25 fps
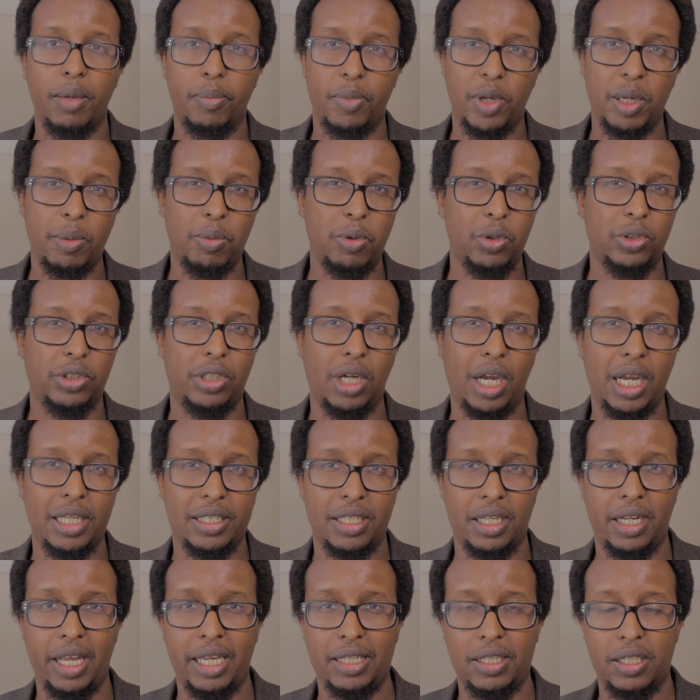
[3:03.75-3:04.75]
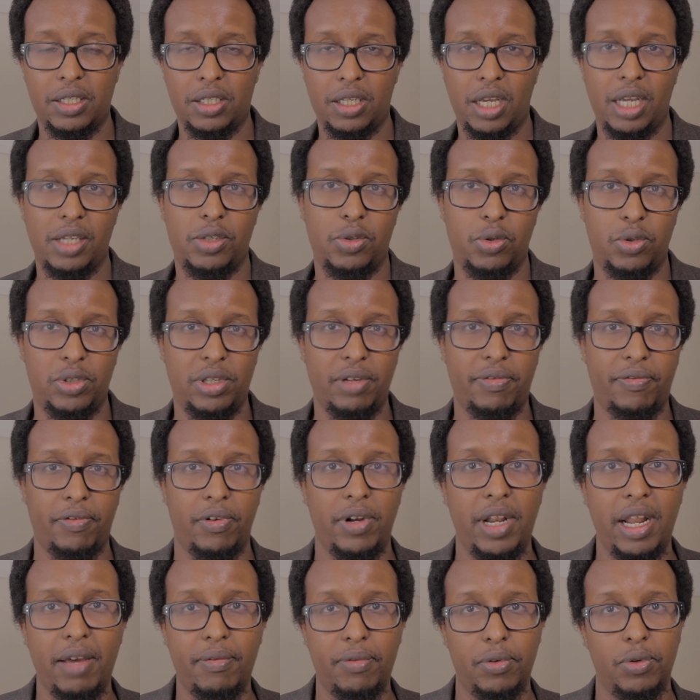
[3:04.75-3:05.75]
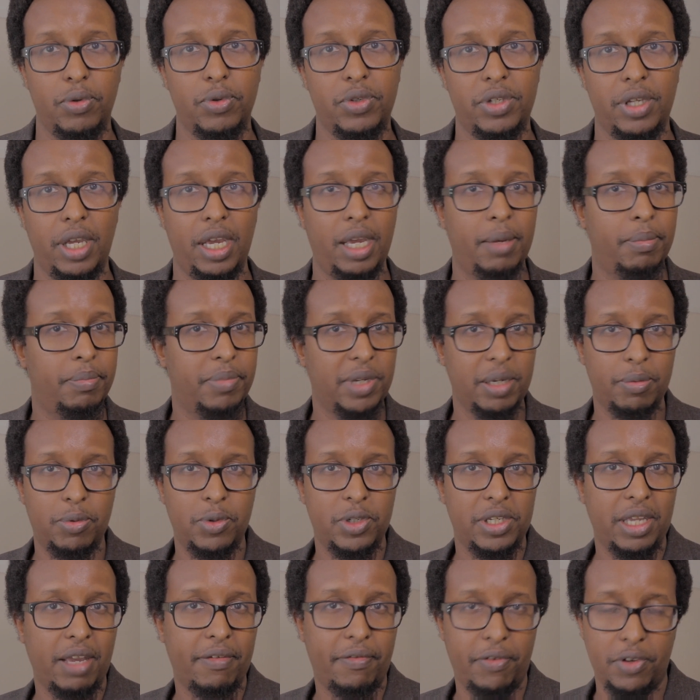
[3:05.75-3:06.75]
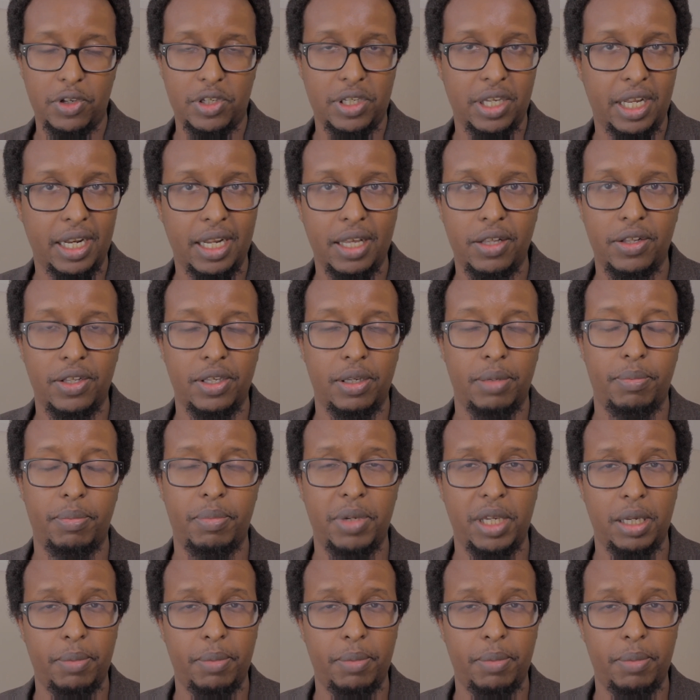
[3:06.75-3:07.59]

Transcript: people diet and exercise to different levels. People's efforts are not the